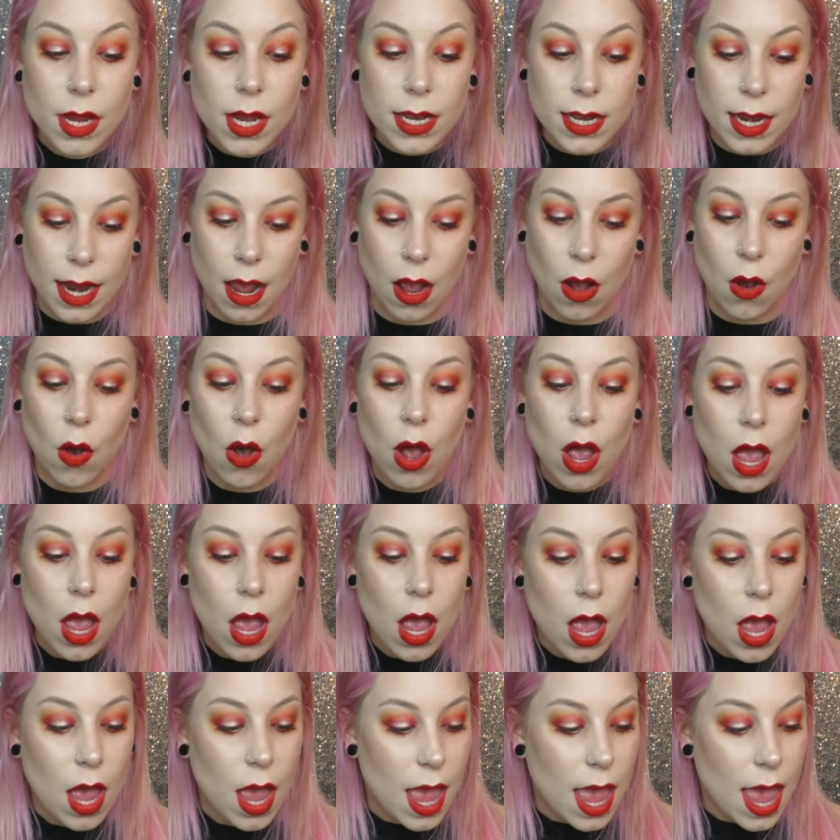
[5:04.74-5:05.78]
Now,
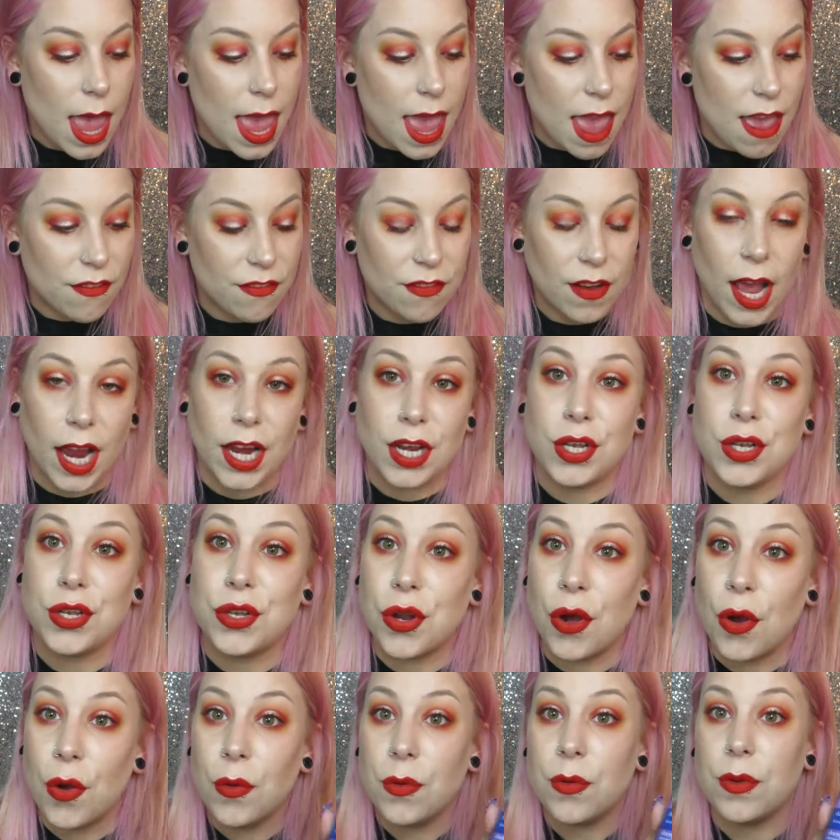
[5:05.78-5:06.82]
if I
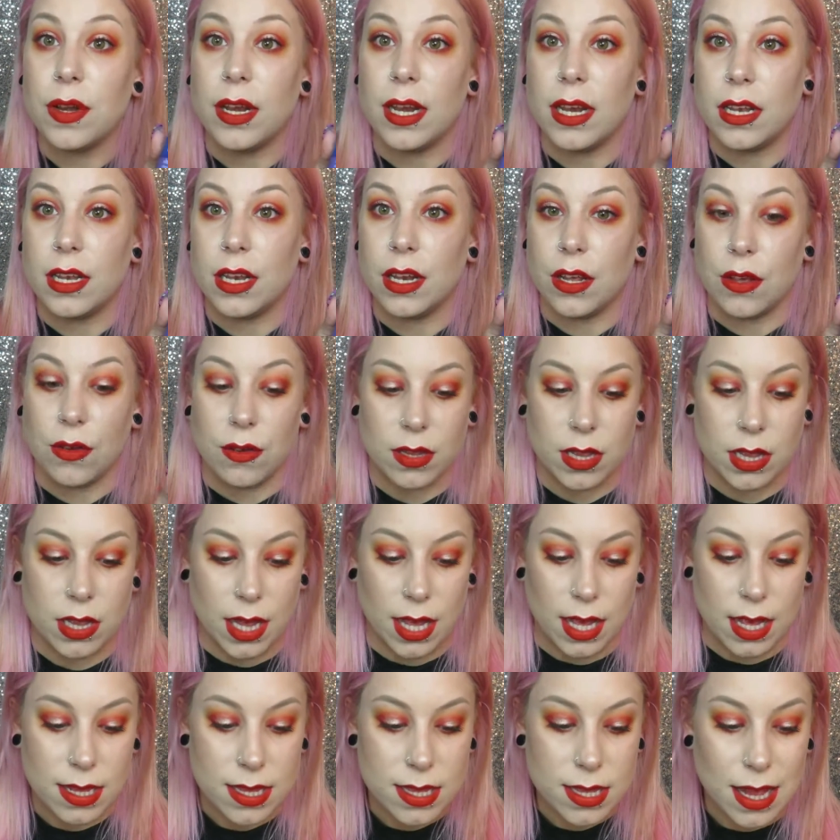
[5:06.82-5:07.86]
don't need to use
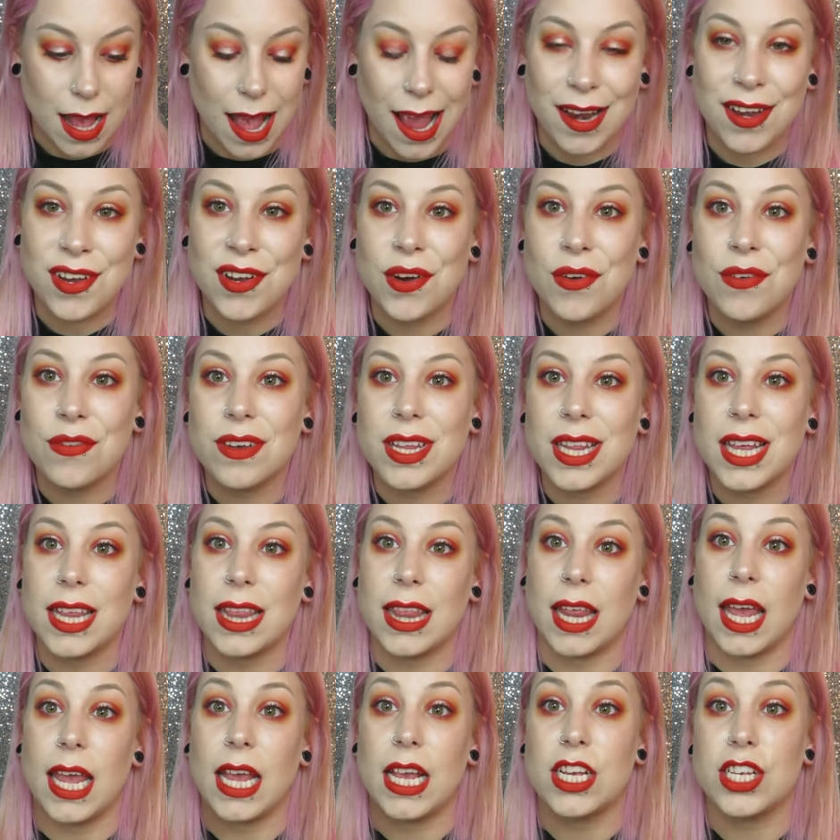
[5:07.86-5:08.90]
this, I don't really
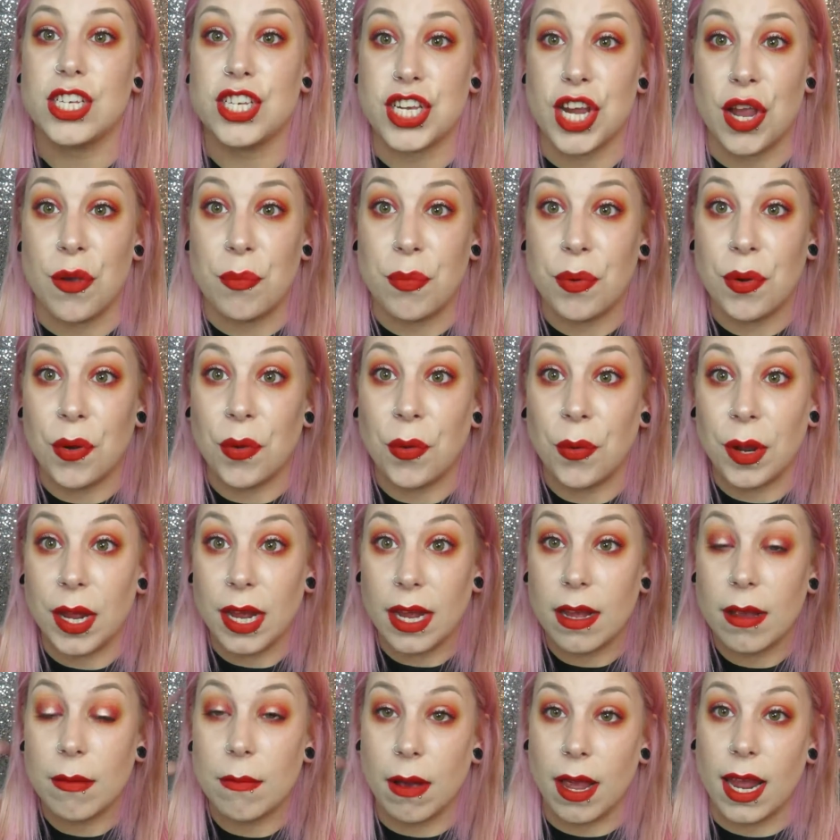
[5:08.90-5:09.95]
like
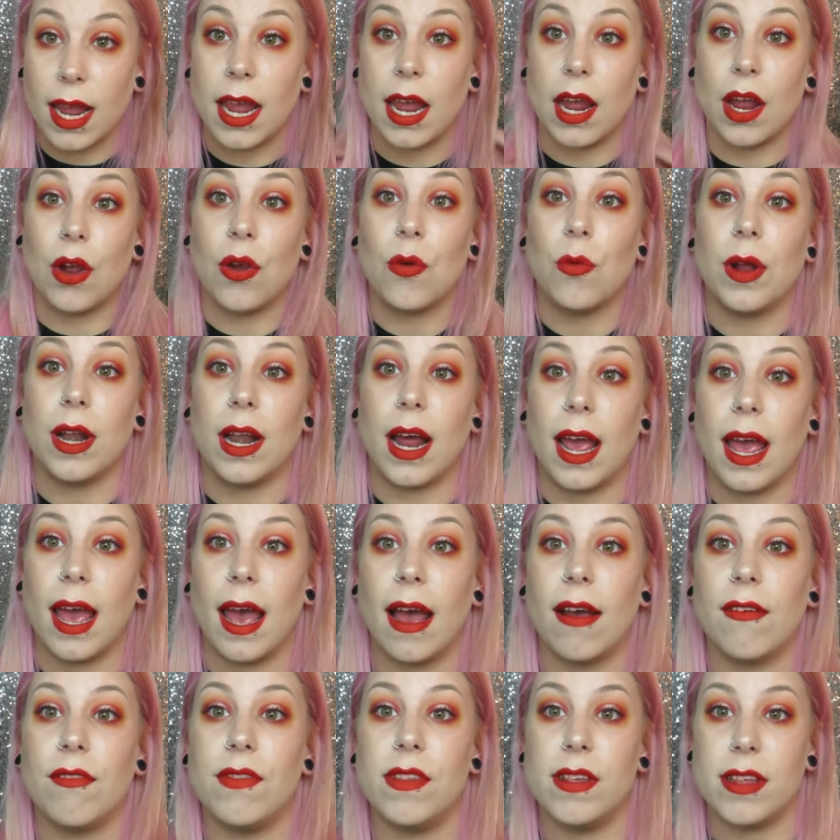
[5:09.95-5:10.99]
shampooing my hair when I
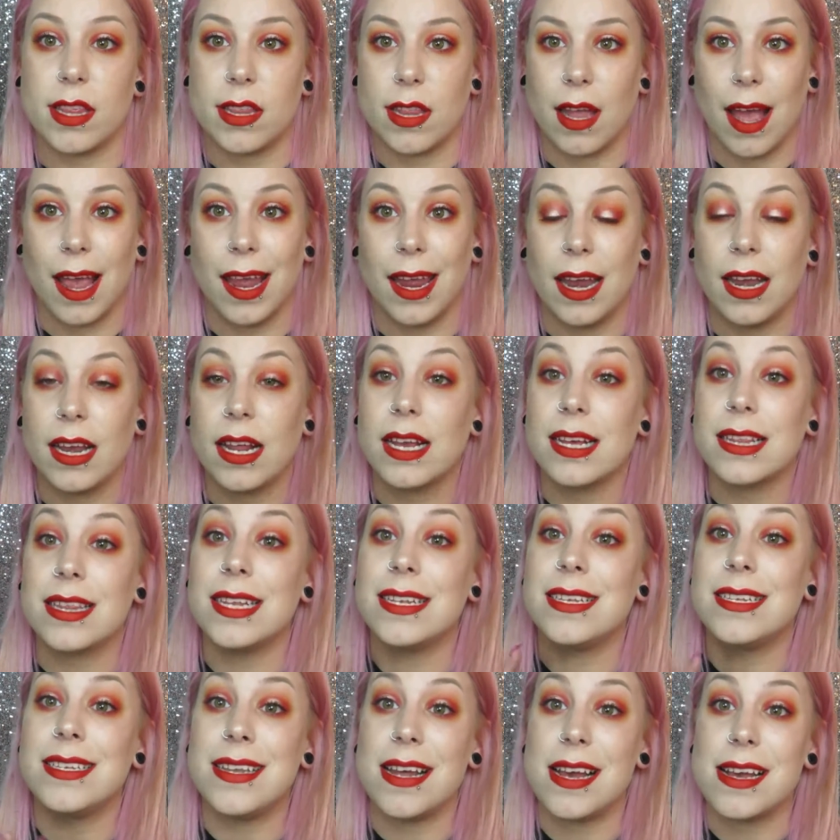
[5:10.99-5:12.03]
have this dye in because
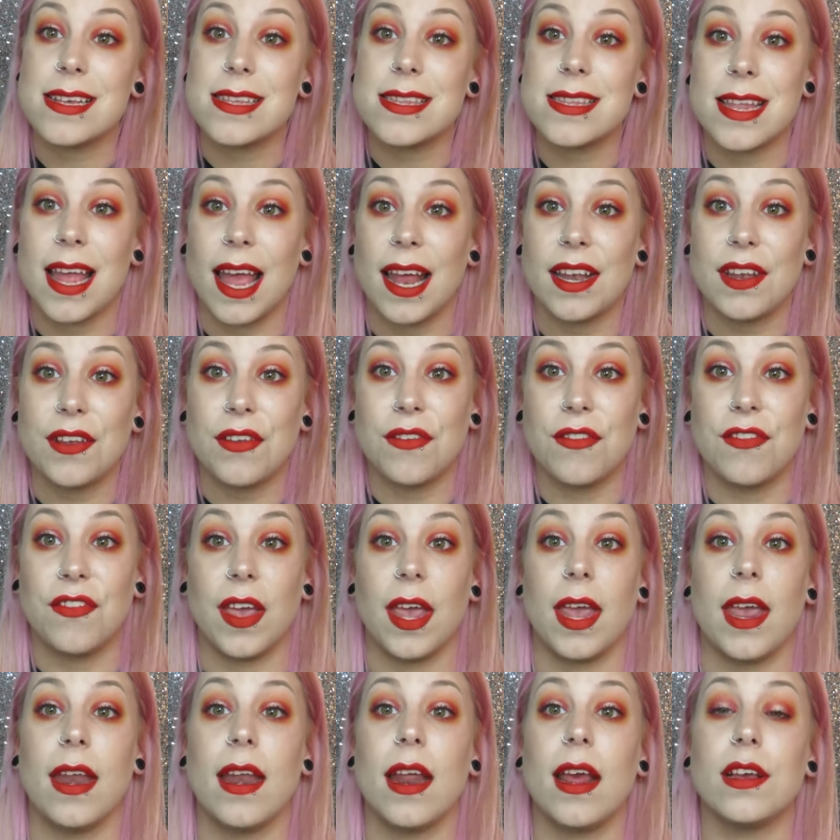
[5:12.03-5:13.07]
it does tend to
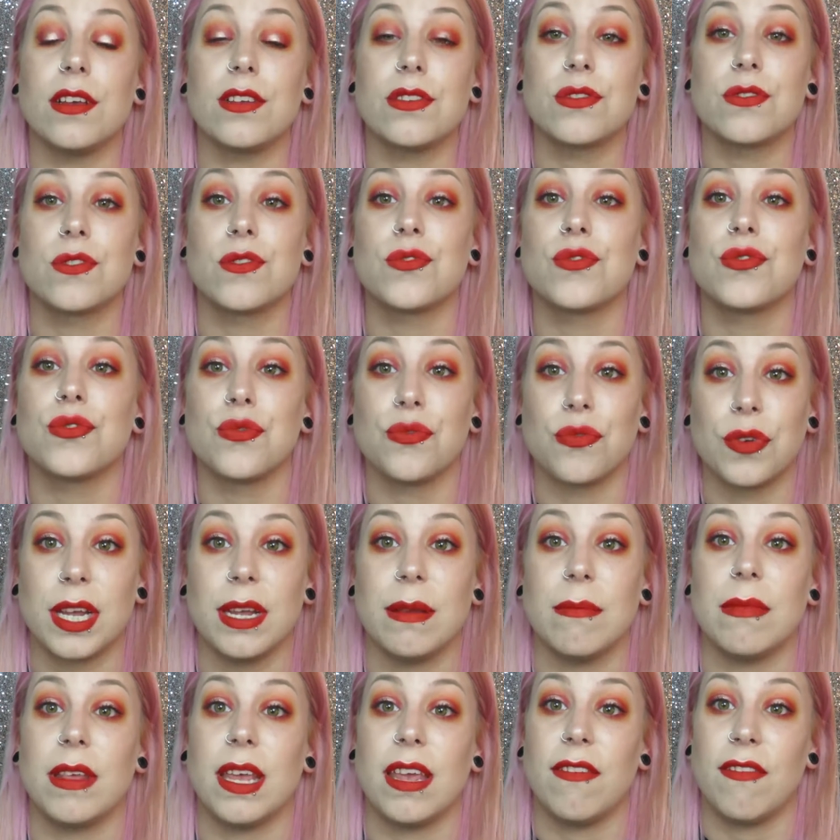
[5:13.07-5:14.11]
fade
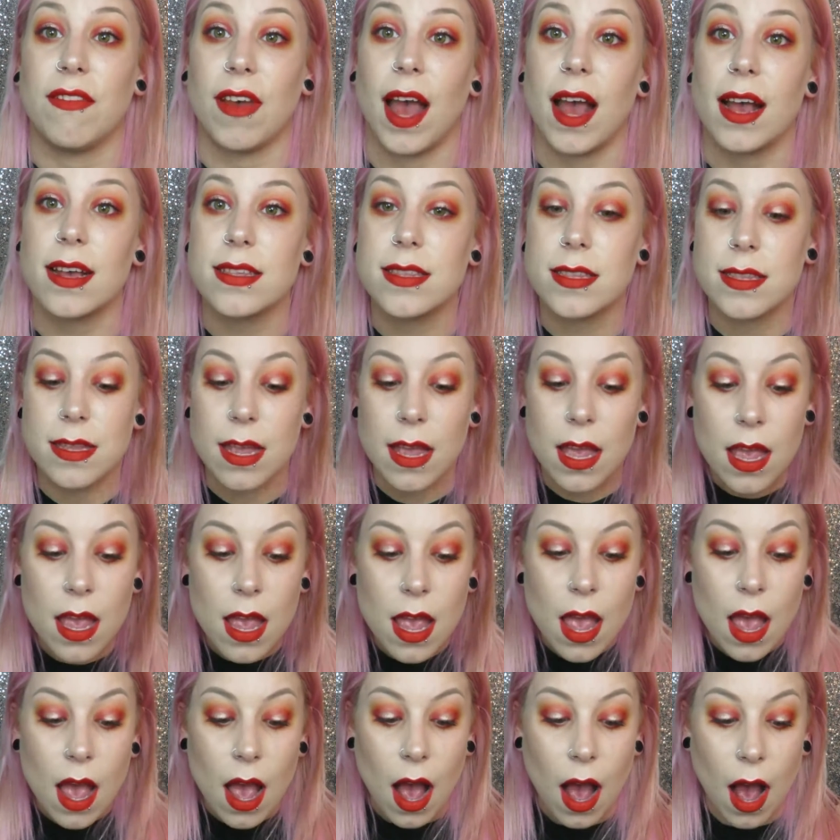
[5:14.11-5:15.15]
extremely fast.
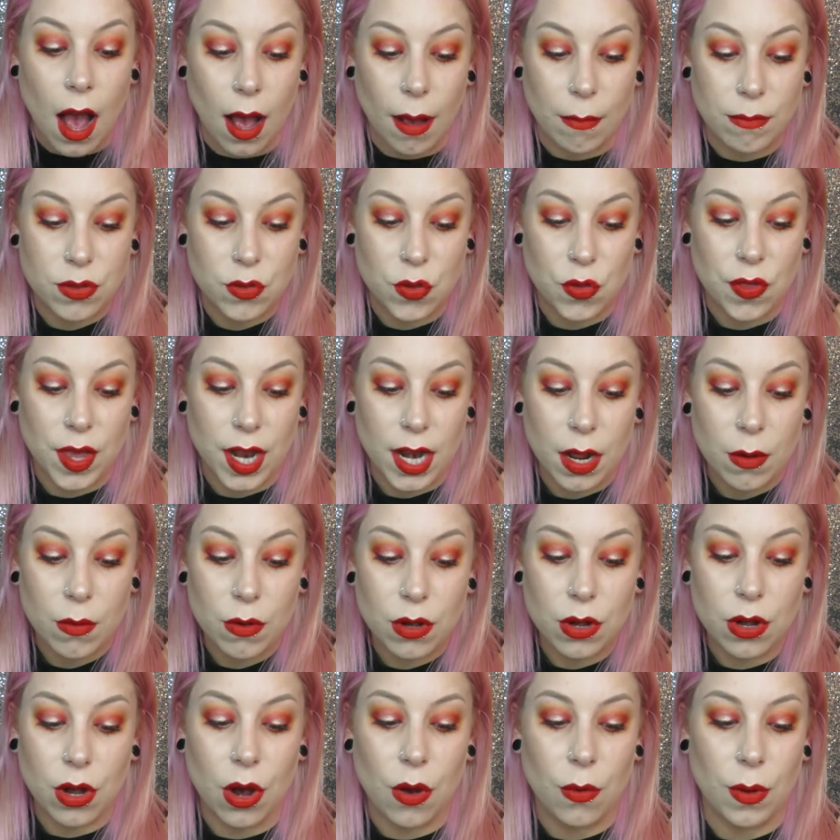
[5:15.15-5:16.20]
So then I
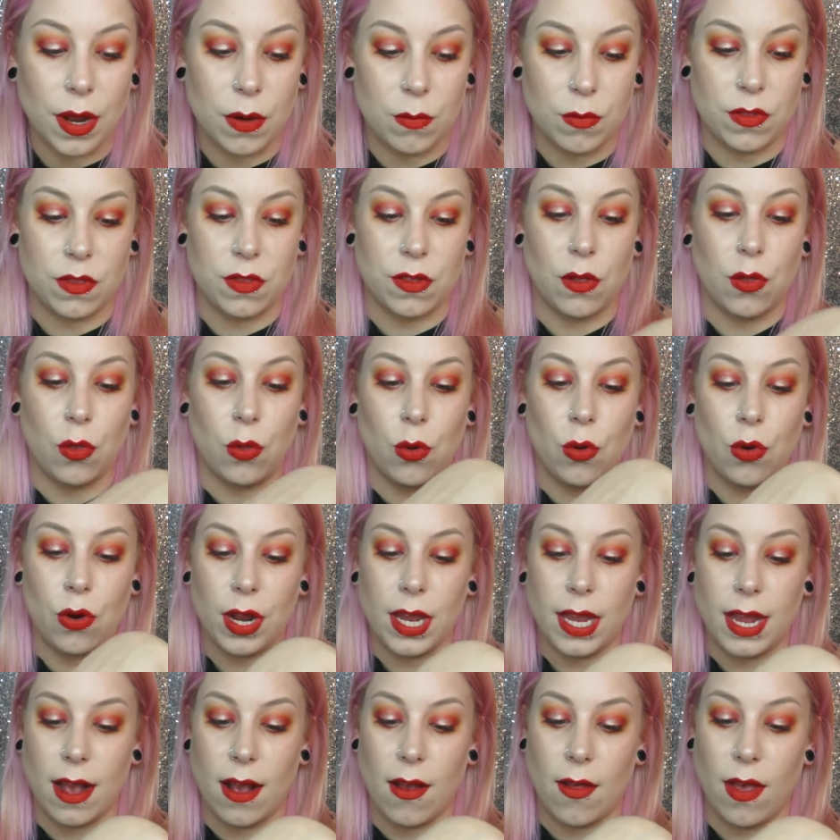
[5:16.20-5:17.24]
will go in with the
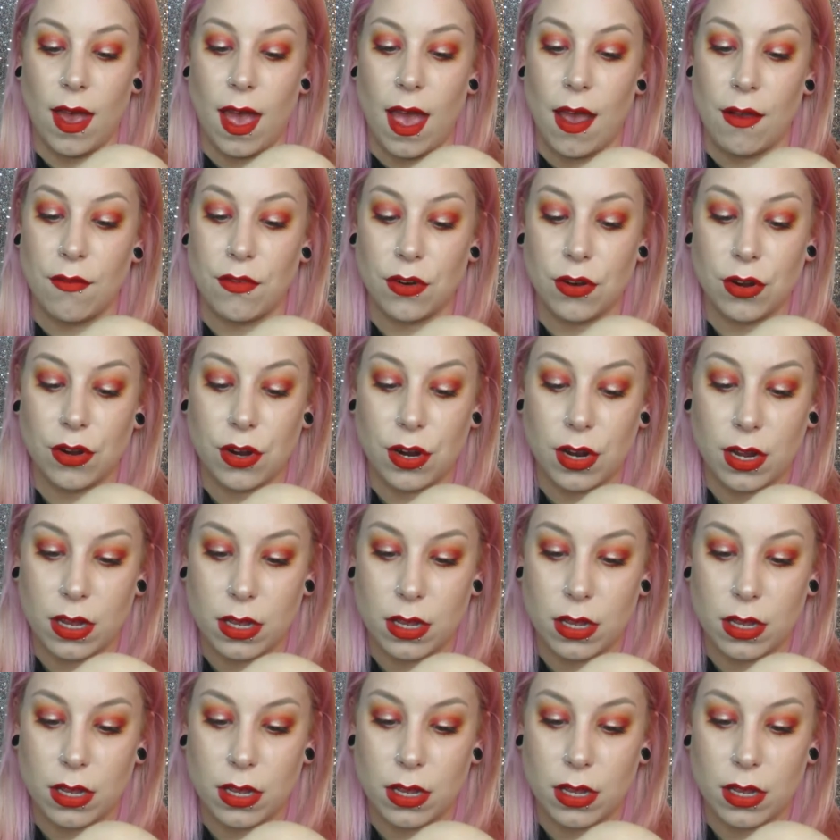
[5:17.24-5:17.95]
L'Oreal Evercream